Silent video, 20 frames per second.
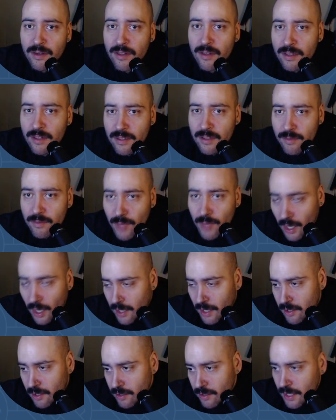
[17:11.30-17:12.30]
Pod
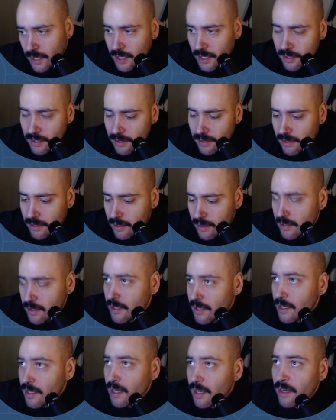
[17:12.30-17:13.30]
created. And
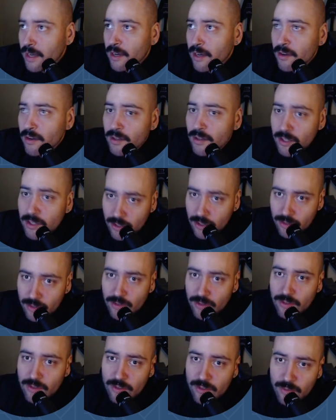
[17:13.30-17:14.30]
now
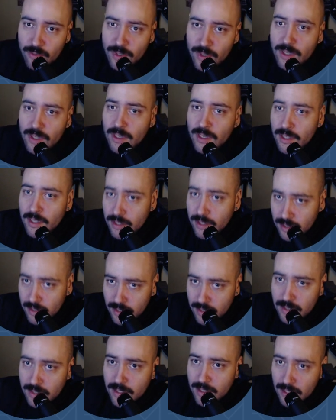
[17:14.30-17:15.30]
kubectl
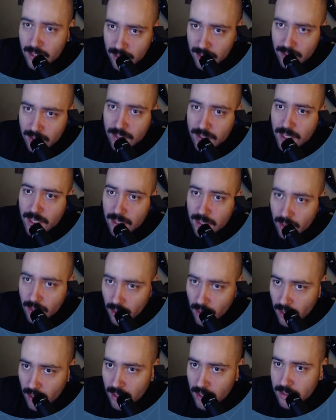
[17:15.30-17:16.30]
get
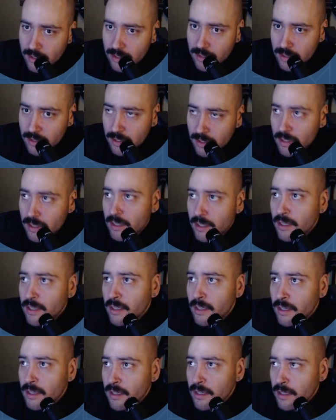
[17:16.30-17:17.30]
logs.
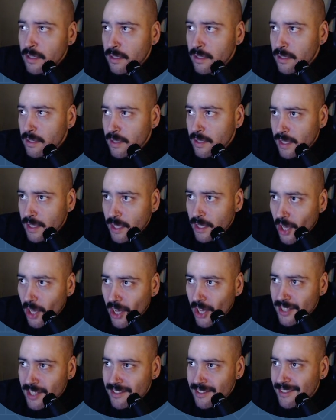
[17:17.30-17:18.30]
Get
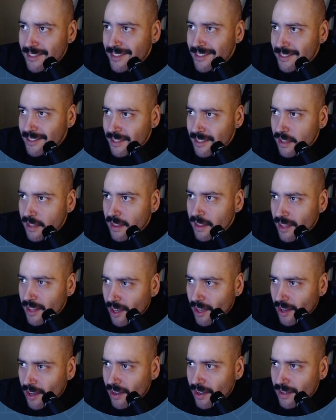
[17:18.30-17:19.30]
logs. Let's see the
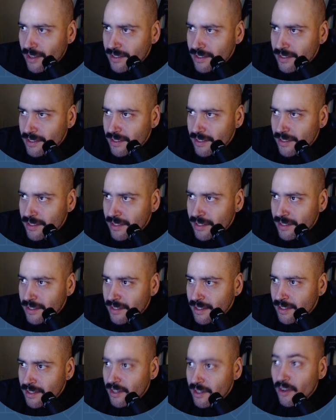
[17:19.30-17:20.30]
logs.
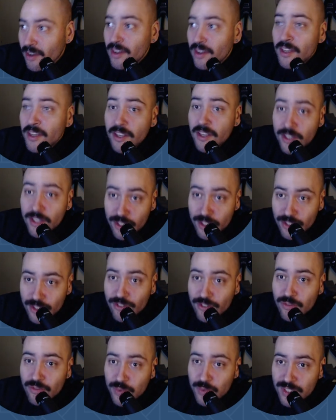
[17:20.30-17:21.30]
No.
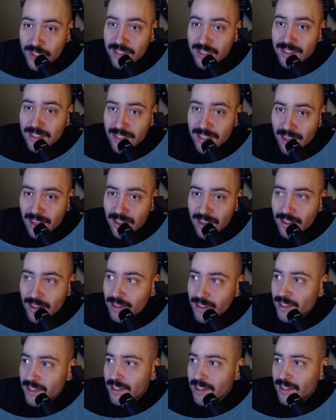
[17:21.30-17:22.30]
Kubectl.
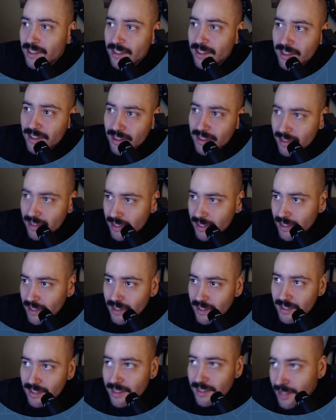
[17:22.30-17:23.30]

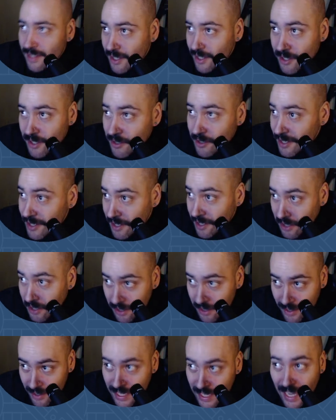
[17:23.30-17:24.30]
Here you don't need a
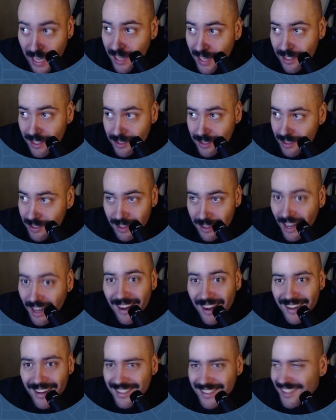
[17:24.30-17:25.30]
get, it's just
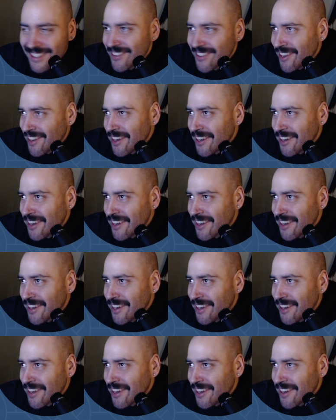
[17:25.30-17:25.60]
logs. Okay.